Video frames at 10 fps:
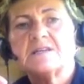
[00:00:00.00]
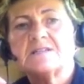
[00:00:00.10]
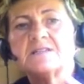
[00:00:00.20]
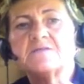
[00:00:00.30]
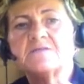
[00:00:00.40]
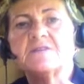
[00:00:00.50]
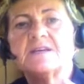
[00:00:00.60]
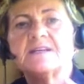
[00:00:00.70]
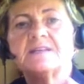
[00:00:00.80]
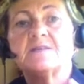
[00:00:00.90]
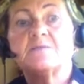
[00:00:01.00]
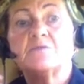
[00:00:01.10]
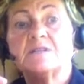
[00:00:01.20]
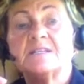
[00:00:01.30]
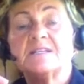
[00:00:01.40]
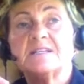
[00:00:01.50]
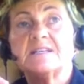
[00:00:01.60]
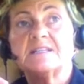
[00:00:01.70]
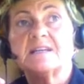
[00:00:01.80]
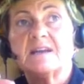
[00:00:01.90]
has invaded the meridian
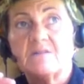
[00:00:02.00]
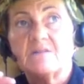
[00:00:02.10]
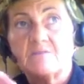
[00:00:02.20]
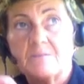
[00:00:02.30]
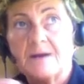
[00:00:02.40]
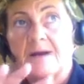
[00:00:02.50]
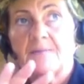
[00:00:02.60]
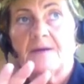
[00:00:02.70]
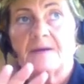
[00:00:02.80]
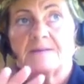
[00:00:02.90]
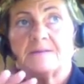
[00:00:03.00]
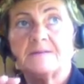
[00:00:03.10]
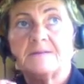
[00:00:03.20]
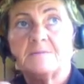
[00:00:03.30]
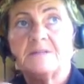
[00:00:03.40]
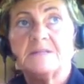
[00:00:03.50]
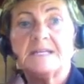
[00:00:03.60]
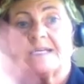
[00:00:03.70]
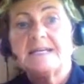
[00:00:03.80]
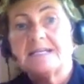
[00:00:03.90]
and it's kind of bypassed
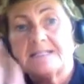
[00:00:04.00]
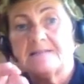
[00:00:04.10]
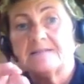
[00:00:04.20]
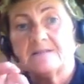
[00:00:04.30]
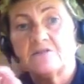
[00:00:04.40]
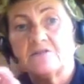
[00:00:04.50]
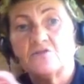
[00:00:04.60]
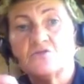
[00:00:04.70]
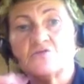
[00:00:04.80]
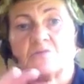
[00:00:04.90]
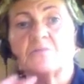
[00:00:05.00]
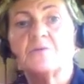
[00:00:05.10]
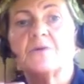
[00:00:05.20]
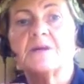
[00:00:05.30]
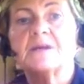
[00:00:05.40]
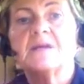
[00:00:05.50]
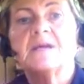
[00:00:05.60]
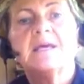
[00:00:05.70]
being kicked out at the shoestring point,